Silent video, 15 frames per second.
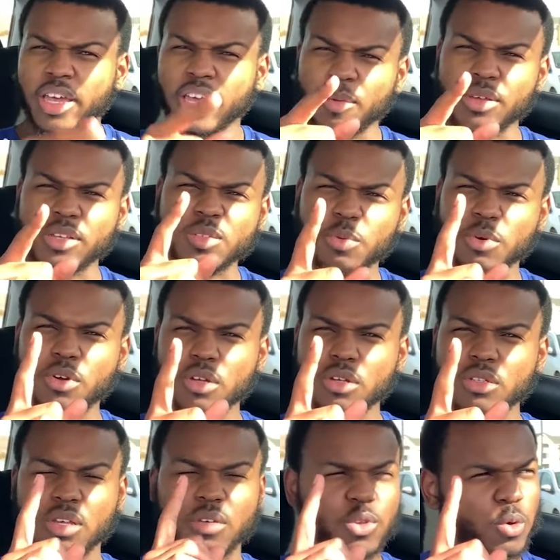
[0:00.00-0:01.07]
Hibbett
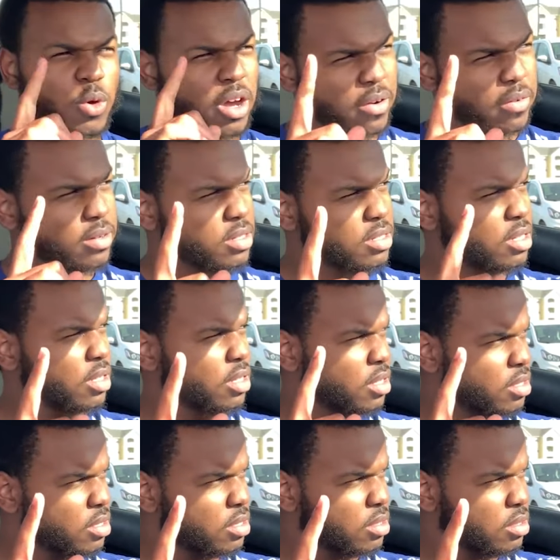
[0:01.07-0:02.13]
Sports, if you ever see
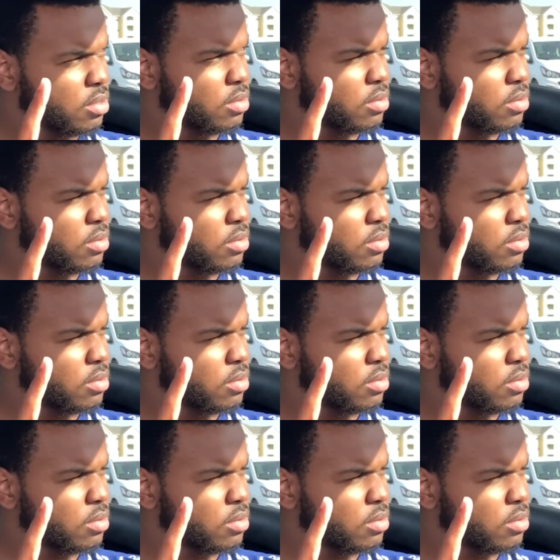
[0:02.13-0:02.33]
this,